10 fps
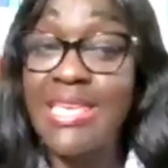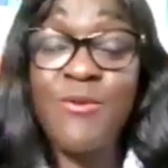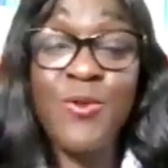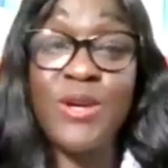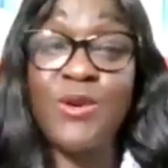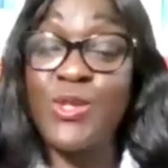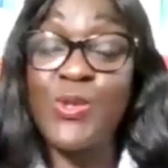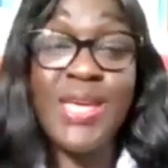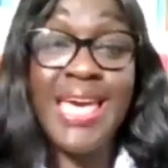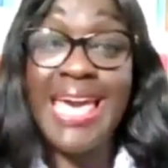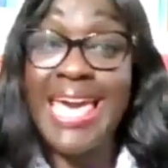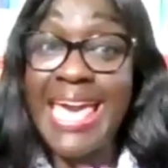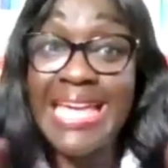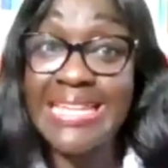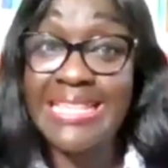if you are going to hear
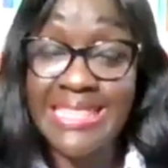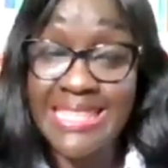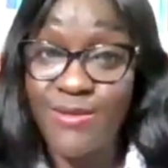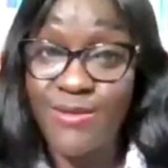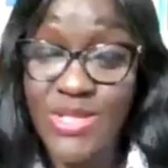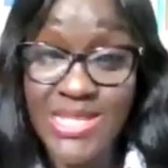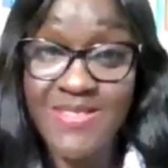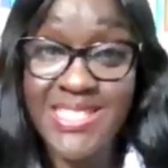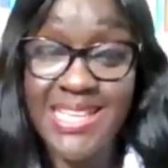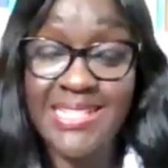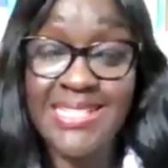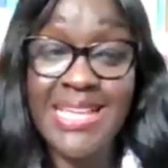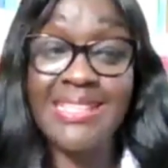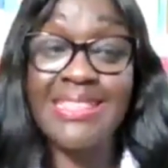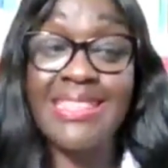anything from what I've said, these
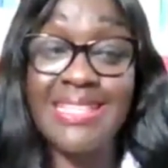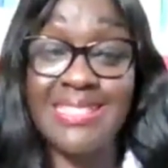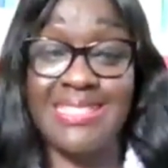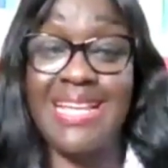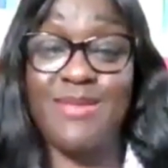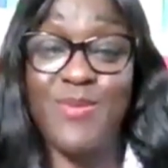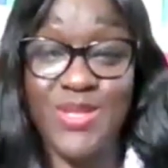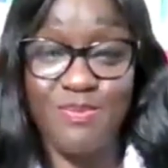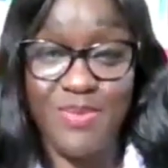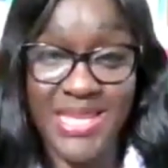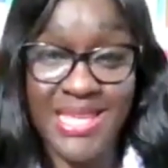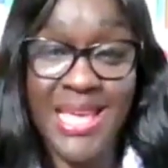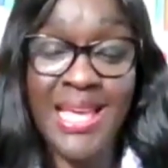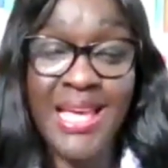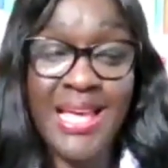are the things that must
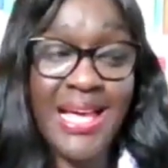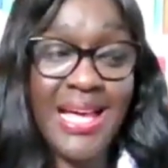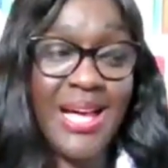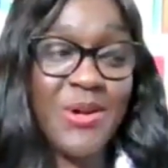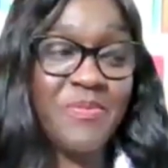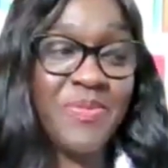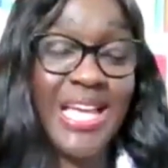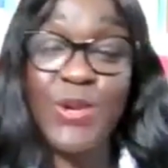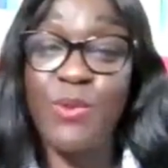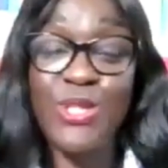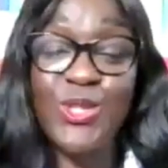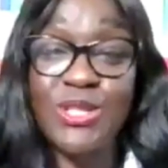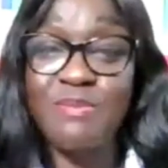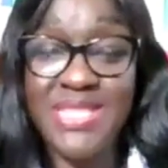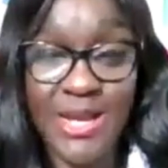be, that you must
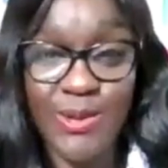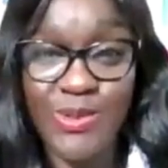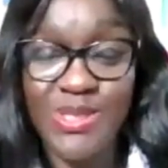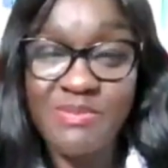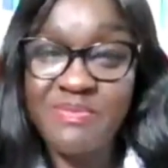not miss out.